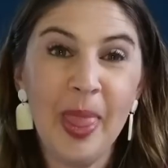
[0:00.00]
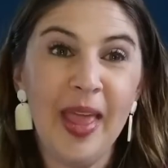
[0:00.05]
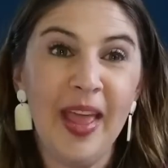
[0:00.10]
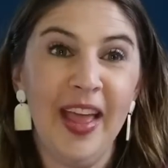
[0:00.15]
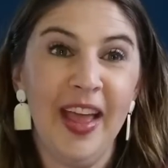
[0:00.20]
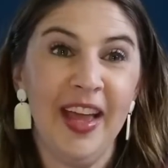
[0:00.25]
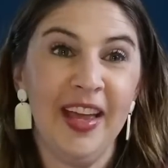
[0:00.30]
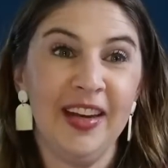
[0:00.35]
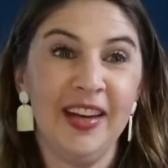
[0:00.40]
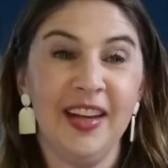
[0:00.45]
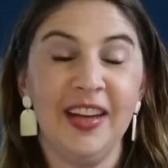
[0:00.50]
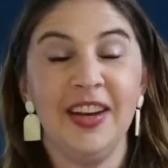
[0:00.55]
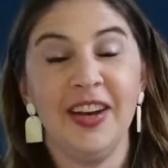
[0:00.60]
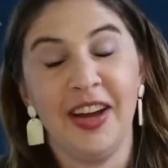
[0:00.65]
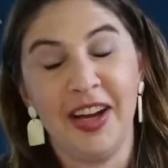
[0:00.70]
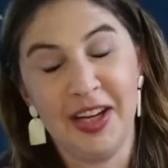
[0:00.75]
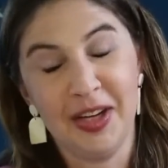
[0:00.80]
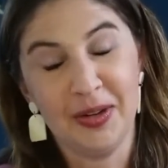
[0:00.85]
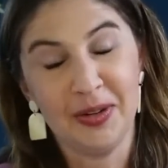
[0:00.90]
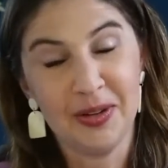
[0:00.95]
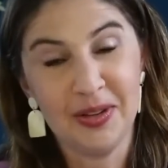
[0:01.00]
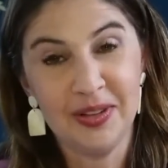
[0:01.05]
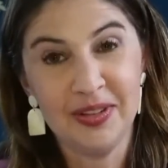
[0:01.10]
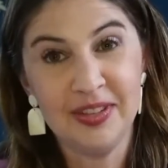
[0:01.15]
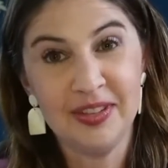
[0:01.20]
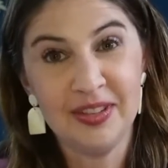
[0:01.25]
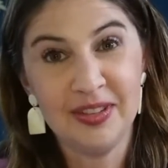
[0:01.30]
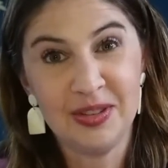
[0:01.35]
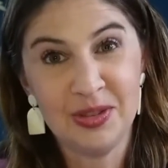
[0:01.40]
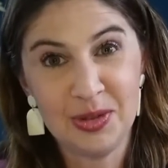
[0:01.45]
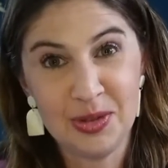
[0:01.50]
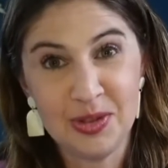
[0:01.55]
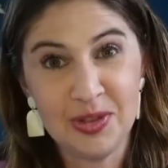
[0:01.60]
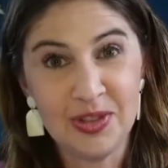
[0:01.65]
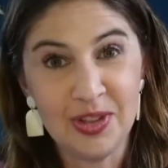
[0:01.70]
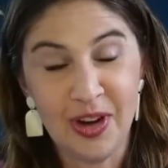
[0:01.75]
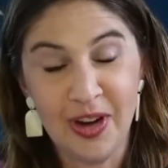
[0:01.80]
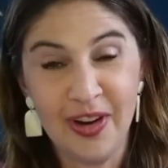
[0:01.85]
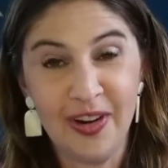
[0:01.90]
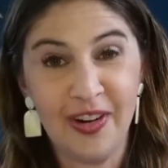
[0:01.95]
and a nine-year-old
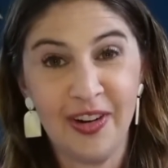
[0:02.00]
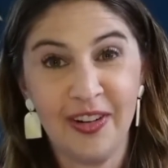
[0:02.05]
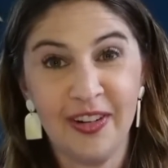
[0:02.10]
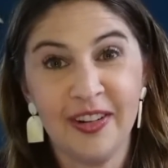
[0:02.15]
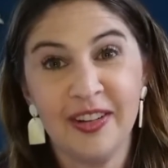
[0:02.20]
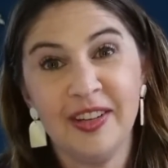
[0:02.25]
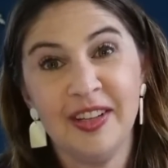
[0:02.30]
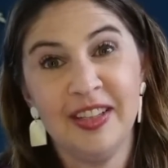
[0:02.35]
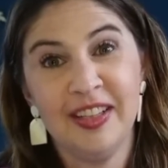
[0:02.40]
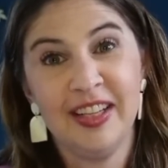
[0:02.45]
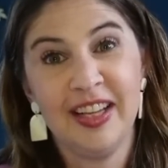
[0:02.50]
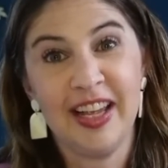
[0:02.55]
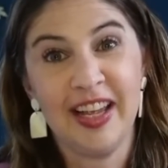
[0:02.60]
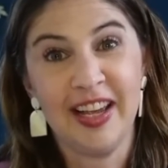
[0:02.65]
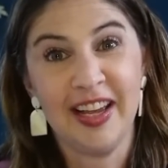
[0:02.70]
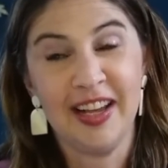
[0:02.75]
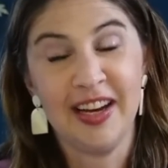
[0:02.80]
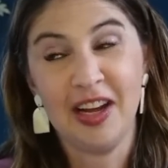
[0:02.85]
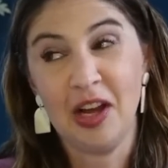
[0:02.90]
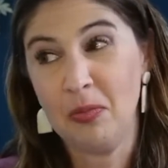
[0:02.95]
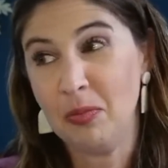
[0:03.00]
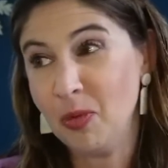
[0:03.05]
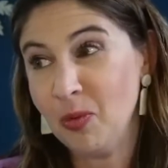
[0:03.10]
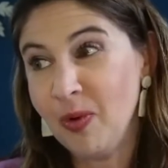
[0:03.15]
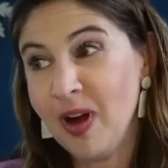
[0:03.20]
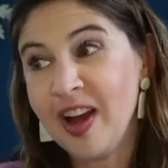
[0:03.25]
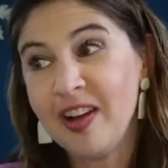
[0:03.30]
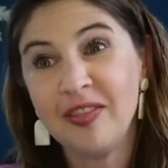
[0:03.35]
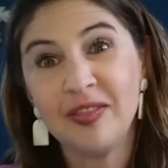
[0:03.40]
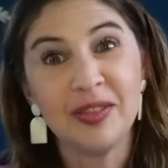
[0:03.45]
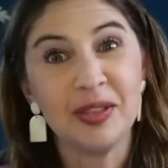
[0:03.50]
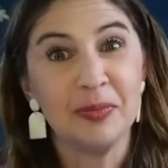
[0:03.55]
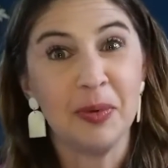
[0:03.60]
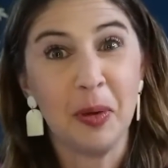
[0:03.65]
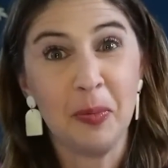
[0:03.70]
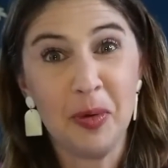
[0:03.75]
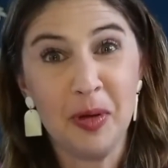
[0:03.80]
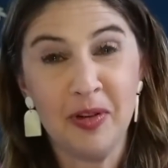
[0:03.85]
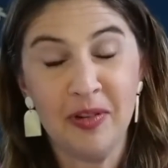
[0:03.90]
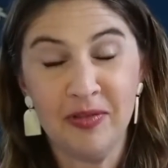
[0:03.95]
daughter, and I'm a wife to my
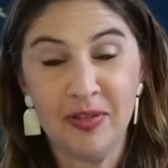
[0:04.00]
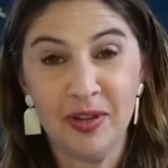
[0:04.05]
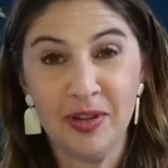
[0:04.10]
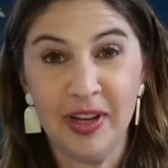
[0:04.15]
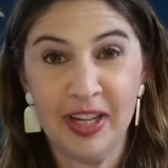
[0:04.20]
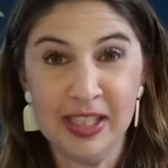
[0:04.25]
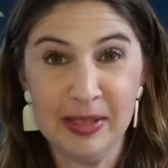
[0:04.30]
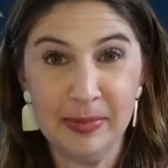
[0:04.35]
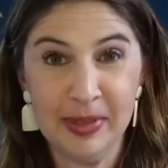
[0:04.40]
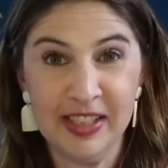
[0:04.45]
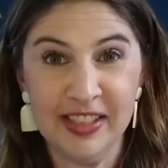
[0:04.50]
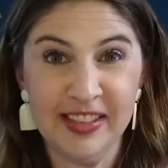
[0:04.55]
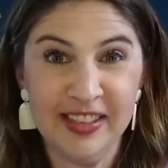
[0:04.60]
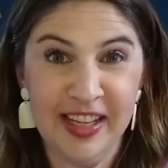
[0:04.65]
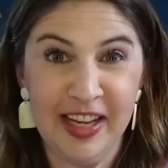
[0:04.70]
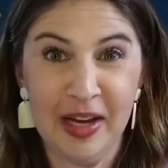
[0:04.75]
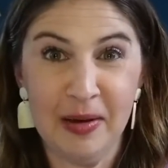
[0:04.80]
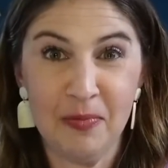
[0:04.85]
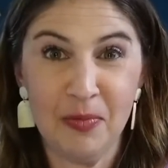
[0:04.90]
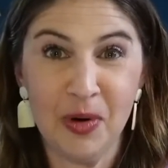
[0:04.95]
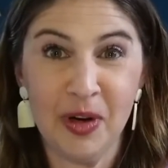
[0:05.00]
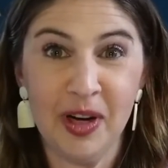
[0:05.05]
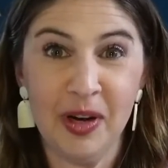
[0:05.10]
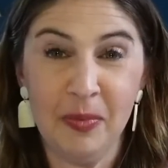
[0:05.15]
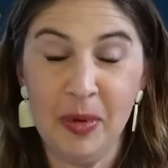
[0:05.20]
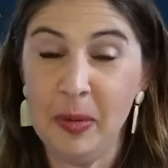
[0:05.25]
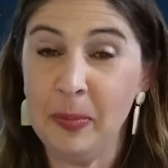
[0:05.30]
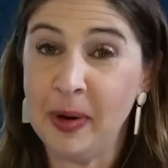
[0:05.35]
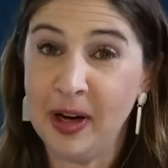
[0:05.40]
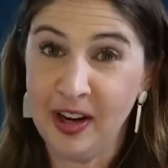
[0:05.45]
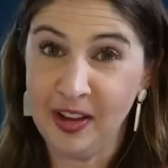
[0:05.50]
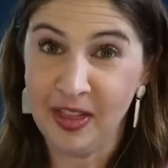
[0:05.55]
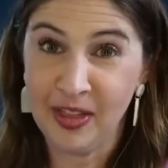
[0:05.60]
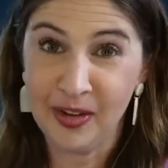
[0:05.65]
beautiful husband Sam. We're going to be married